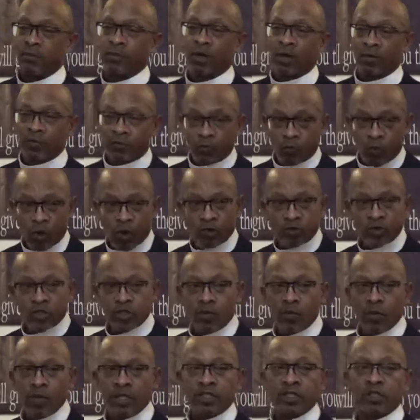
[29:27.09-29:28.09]
but what
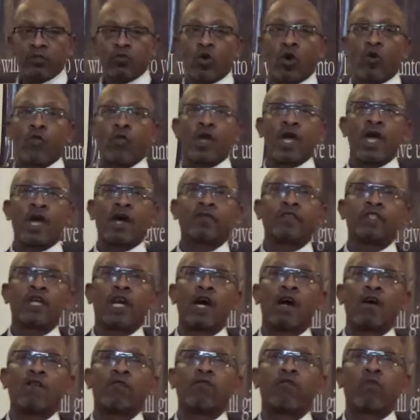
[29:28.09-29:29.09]
so much is what we have
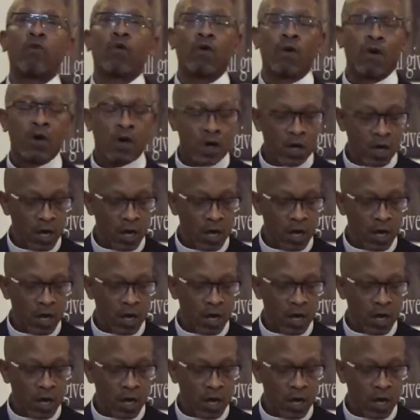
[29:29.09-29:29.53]
time for,